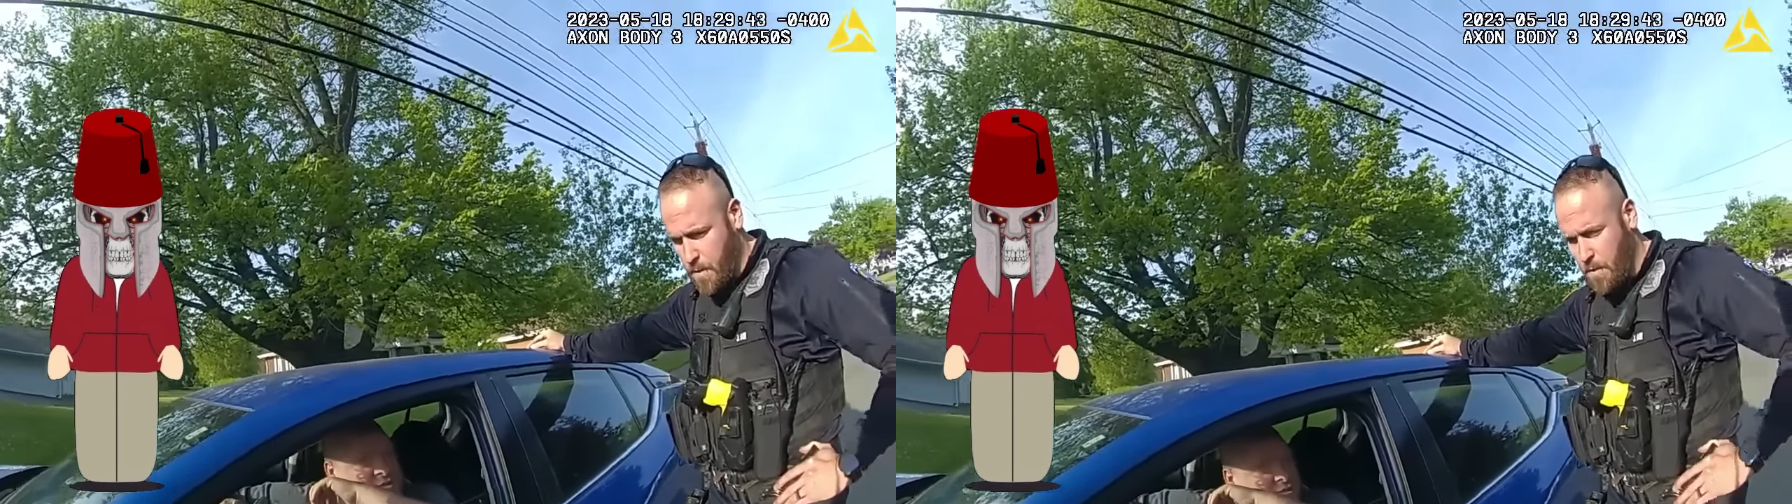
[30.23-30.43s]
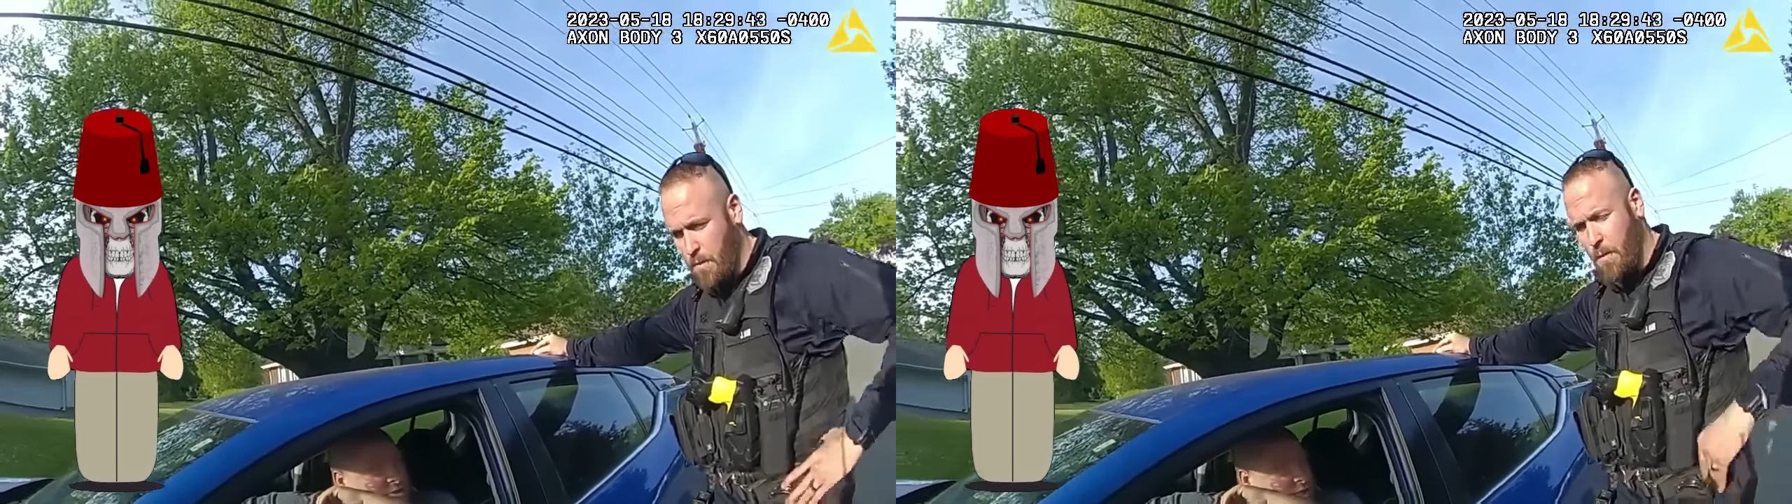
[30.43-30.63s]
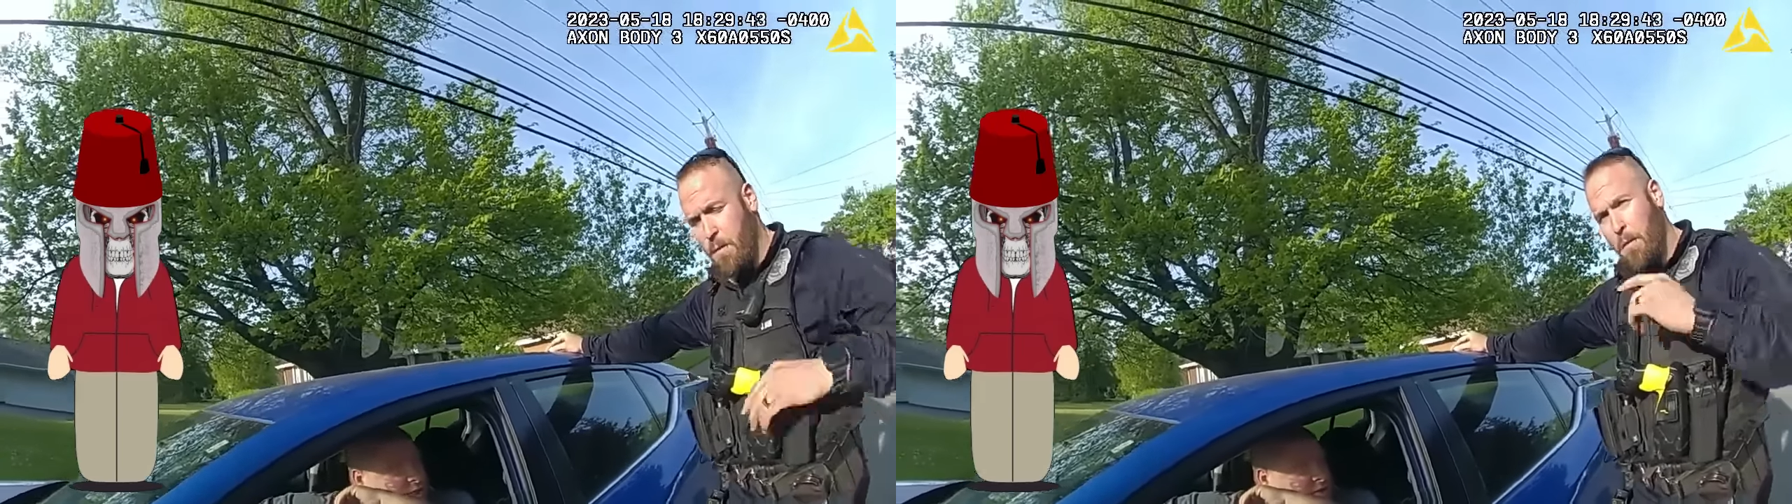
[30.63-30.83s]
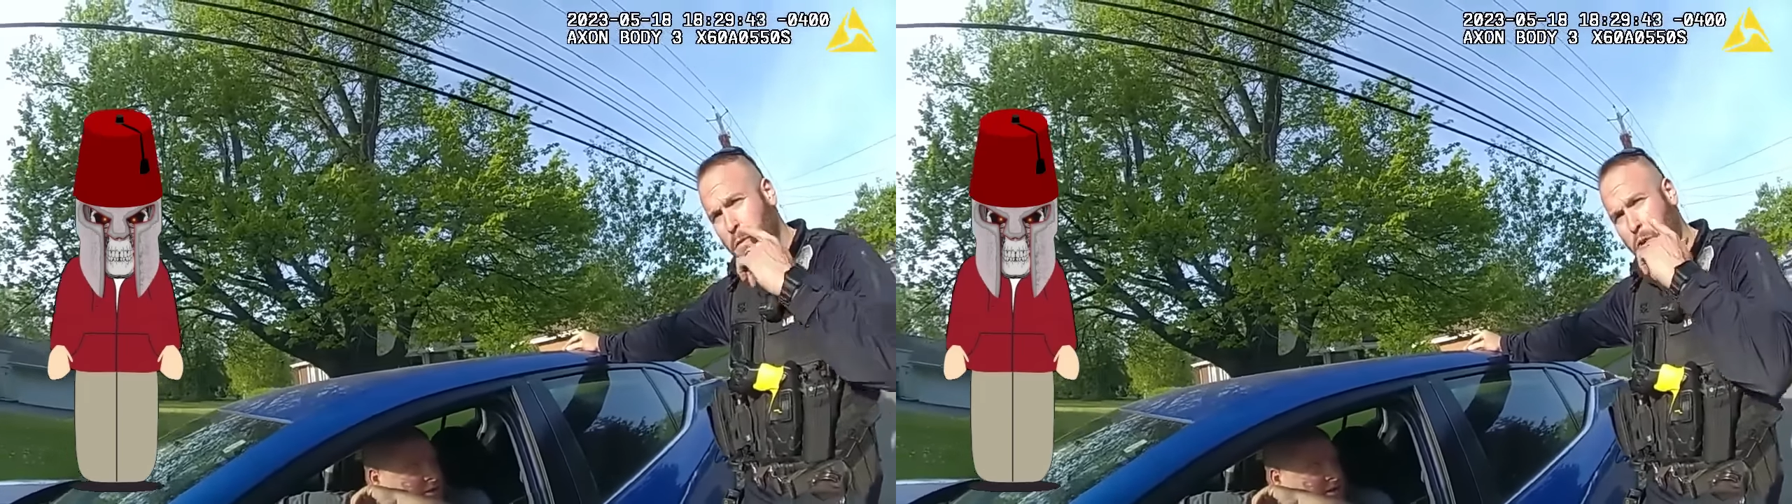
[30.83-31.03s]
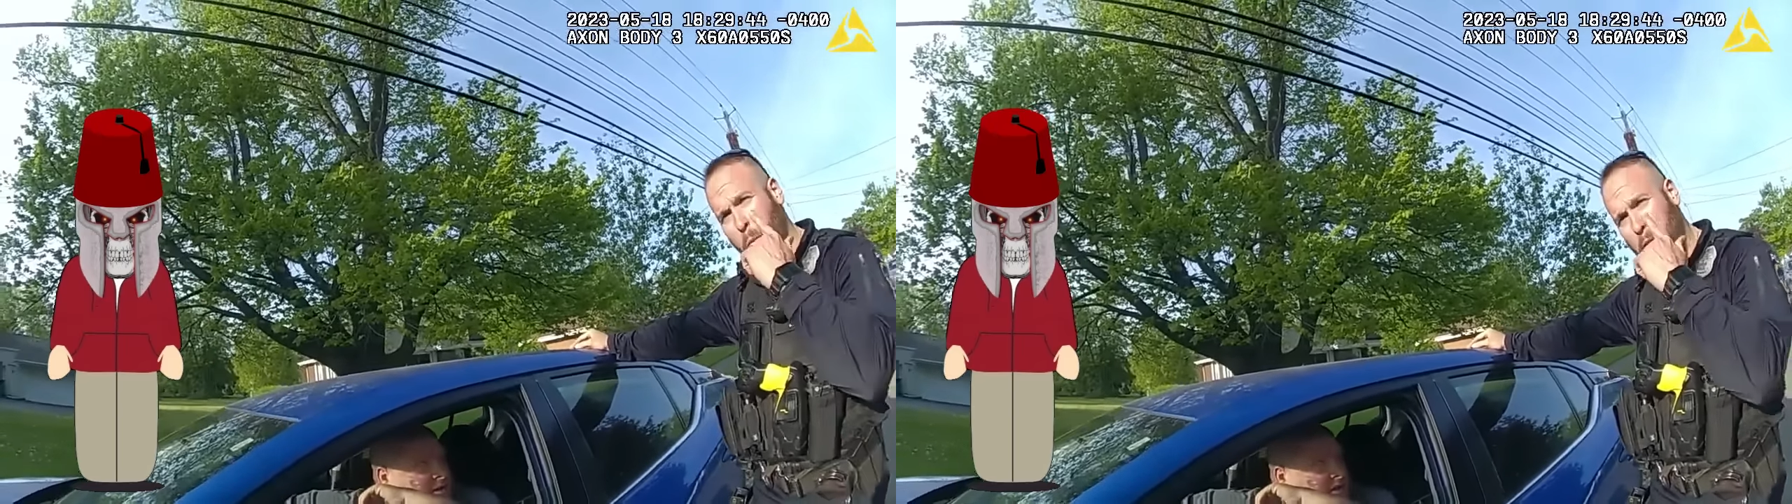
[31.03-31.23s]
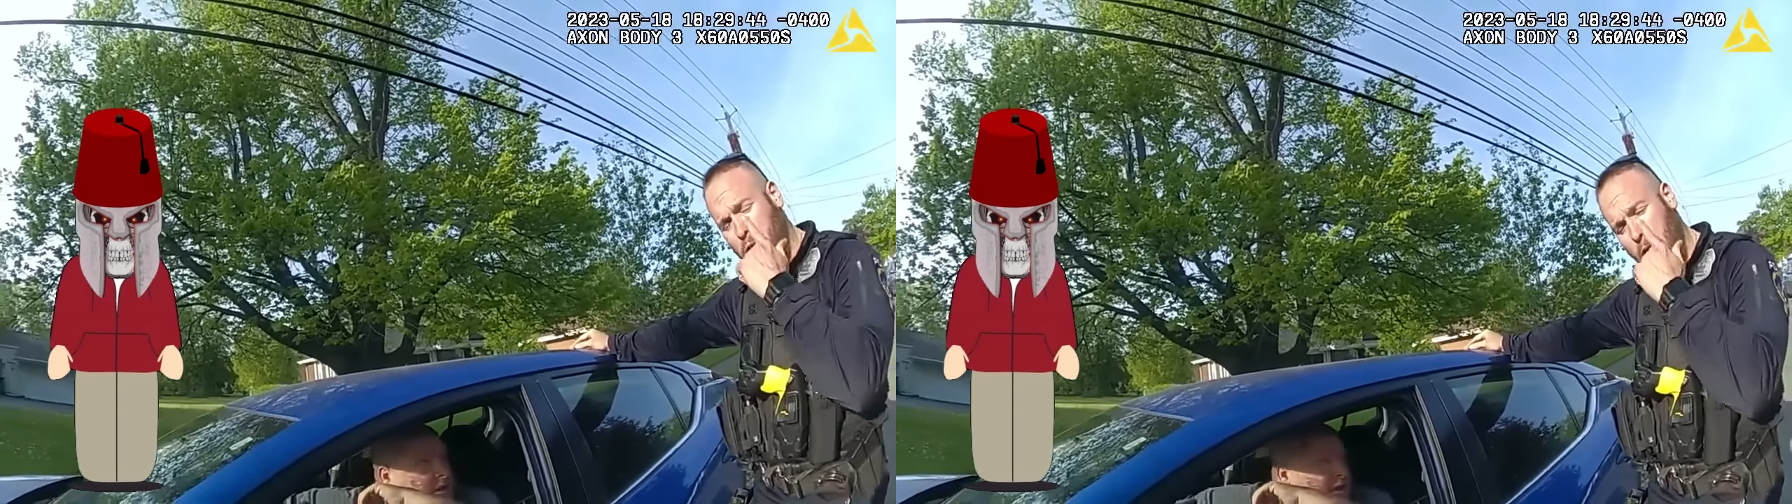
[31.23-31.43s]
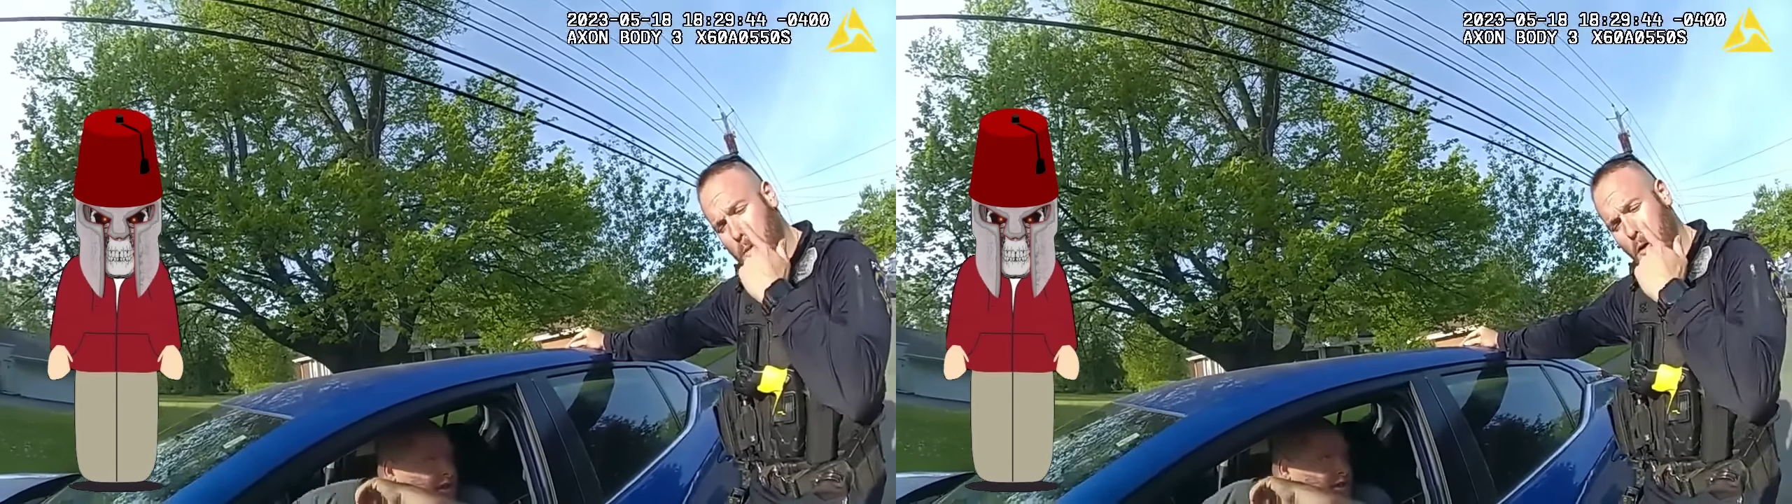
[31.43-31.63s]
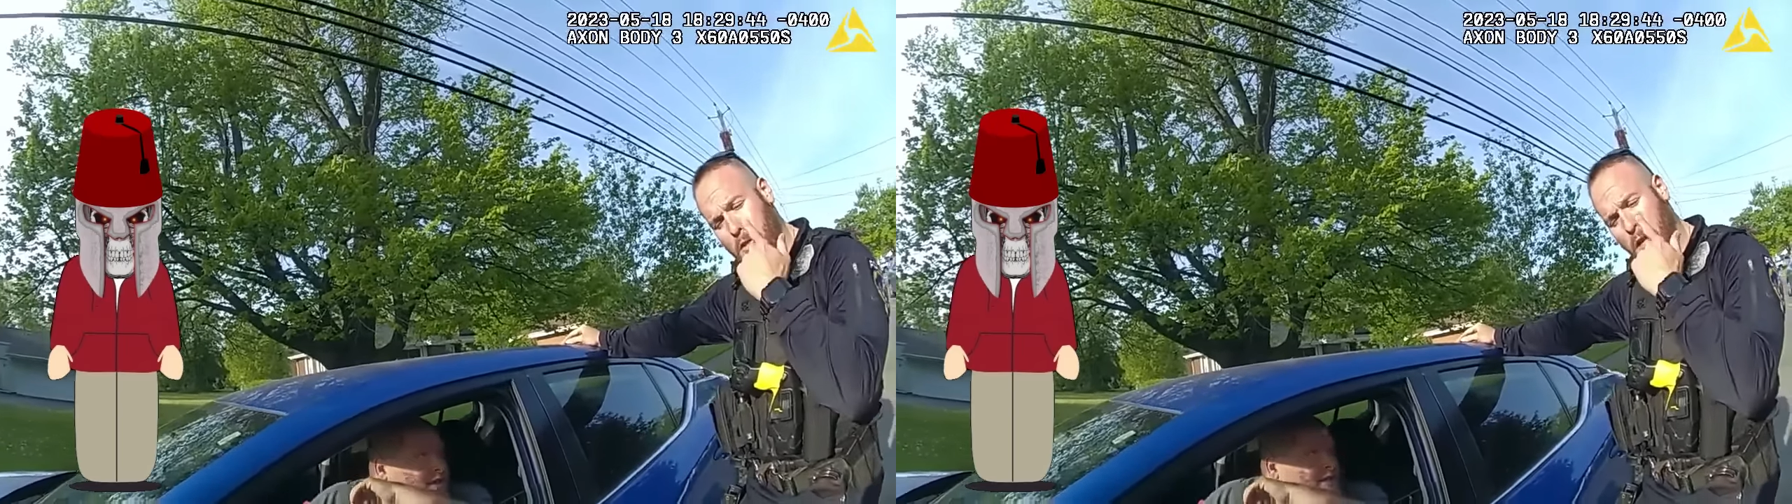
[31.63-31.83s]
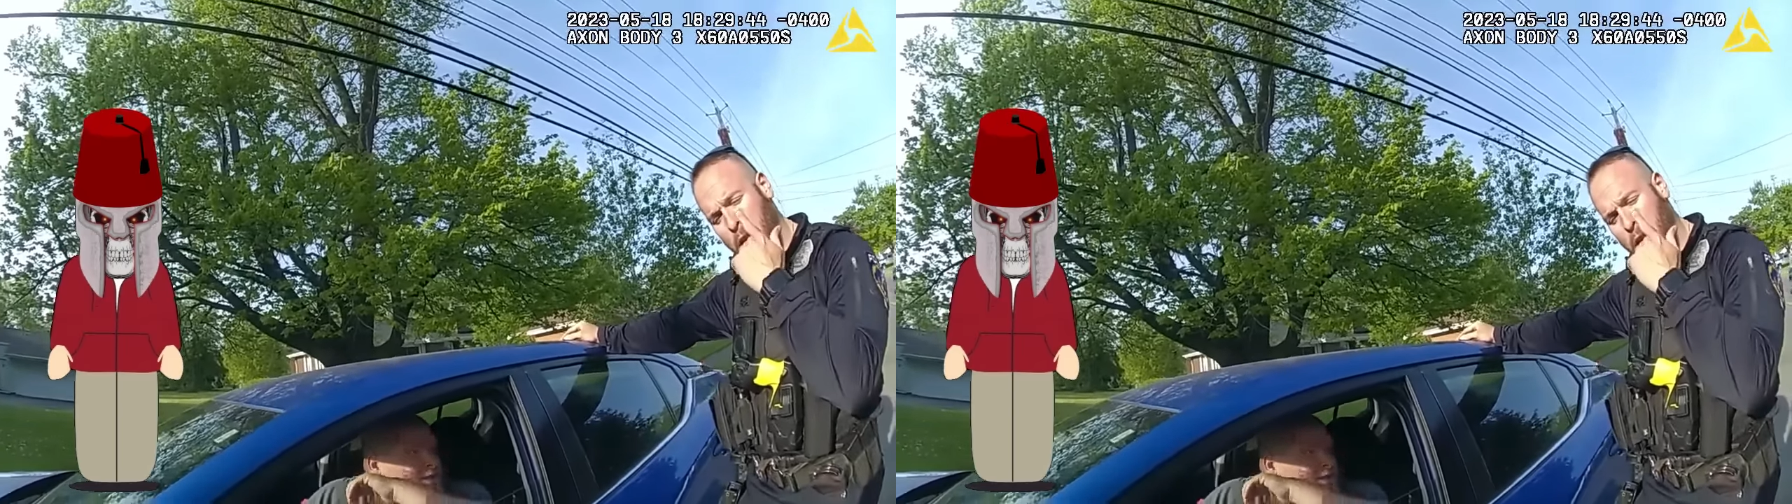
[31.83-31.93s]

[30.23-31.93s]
well, he refuses